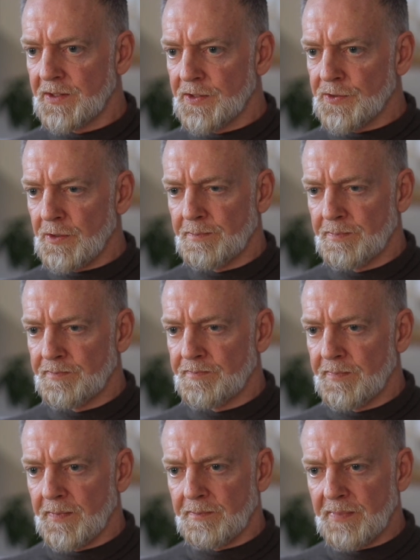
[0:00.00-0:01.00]
So
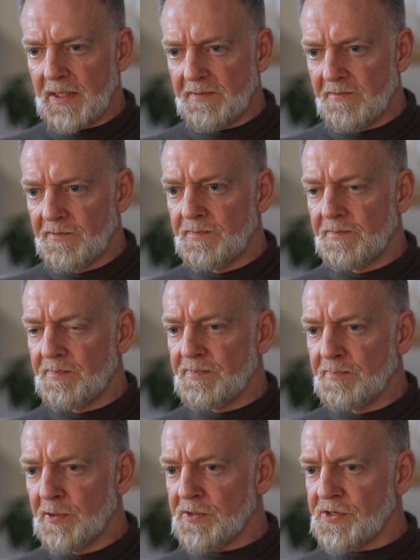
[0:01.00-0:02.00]

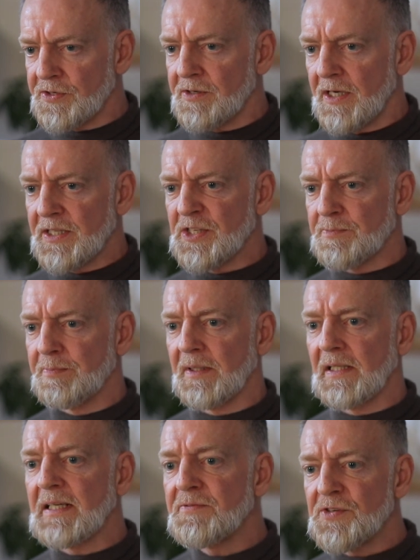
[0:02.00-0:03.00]
put aside this
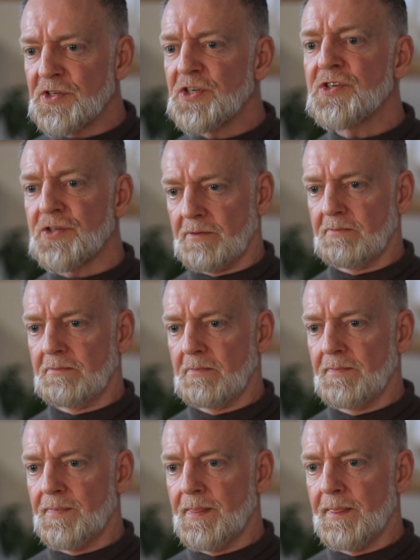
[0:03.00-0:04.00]
belief system,
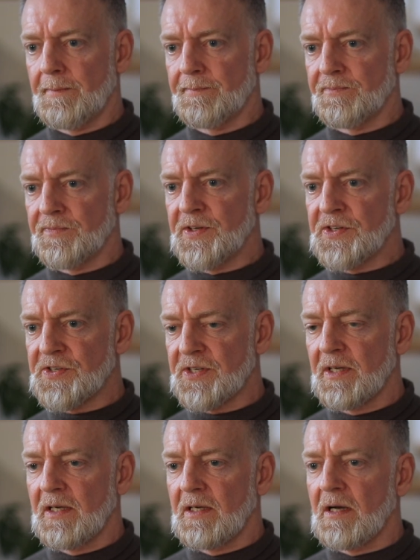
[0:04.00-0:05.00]

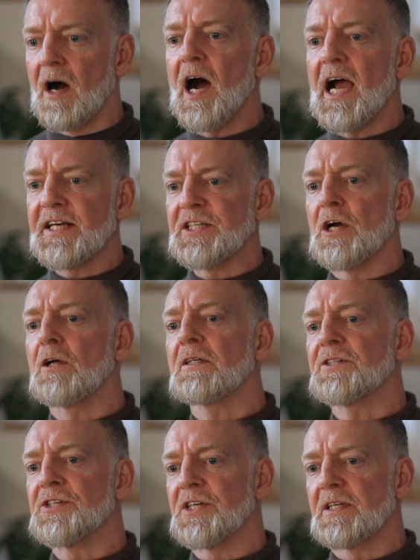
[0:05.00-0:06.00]
this
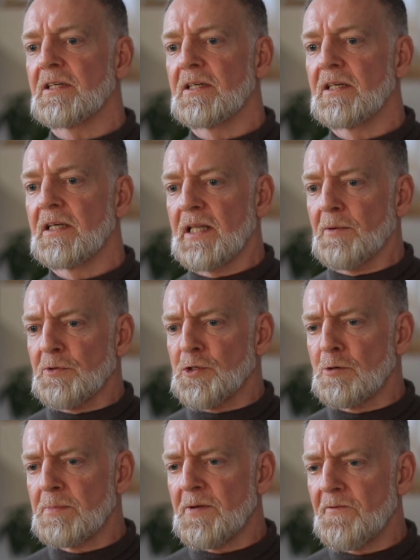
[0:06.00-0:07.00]
ideology that we
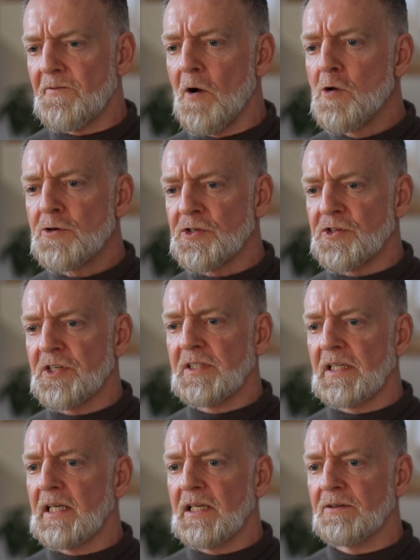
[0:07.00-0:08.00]
should be focused in
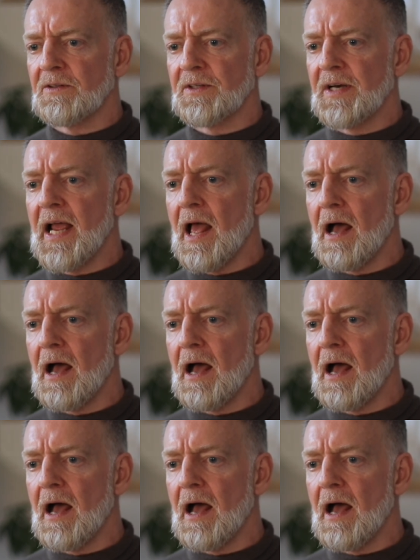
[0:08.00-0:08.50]
the here and now.